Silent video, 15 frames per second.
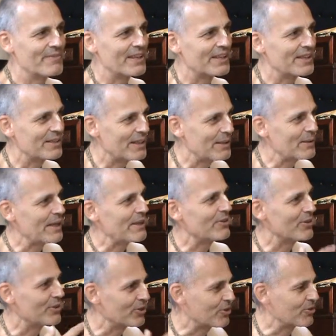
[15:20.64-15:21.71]
And then
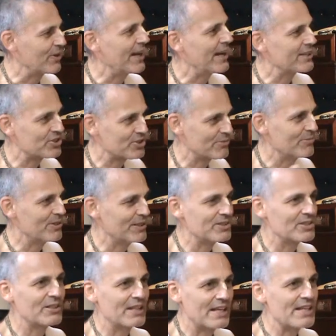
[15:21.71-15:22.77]
the crowd, as
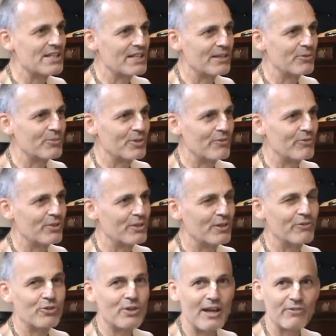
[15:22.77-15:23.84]
in India,
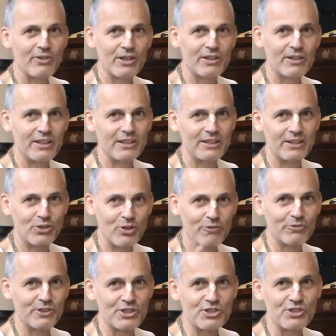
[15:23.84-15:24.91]
if you have a
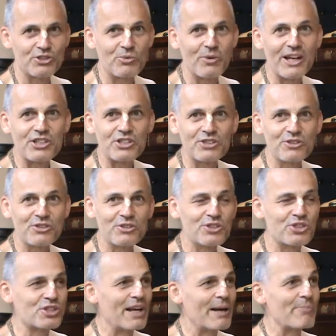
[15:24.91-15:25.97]
conflict situation, you
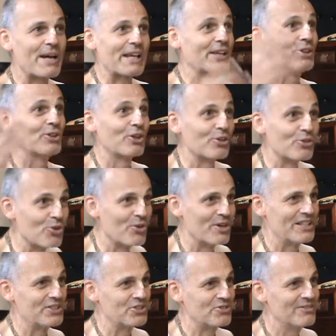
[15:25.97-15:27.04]
just start making a lot of
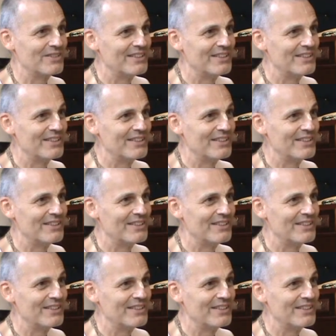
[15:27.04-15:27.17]
noise.